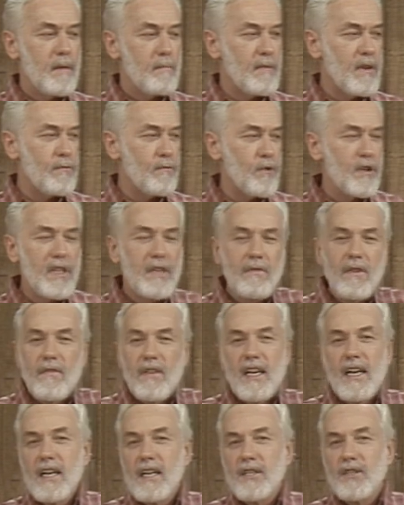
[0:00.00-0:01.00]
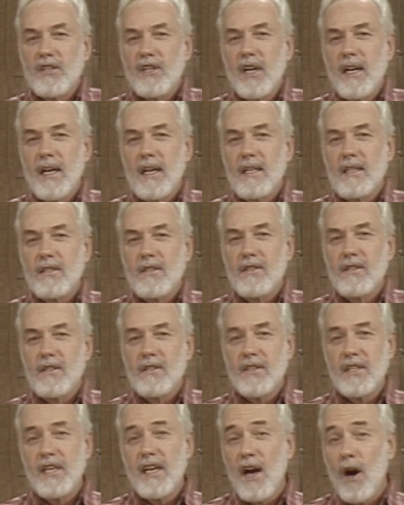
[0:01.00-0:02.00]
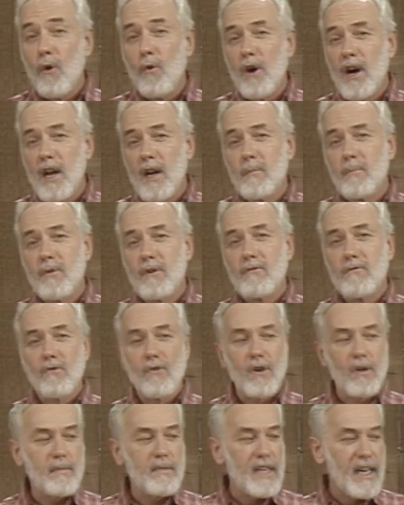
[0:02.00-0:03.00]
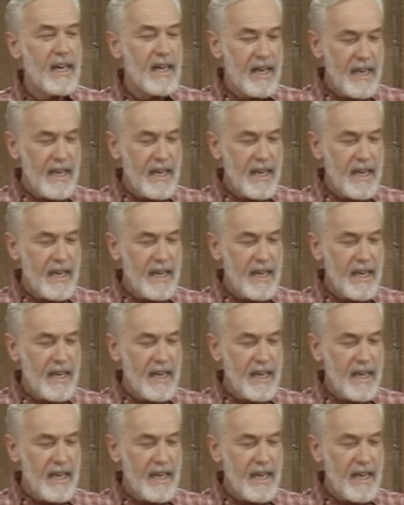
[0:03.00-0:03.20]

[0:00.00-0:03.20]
before they've even had a chance to see how well it performs,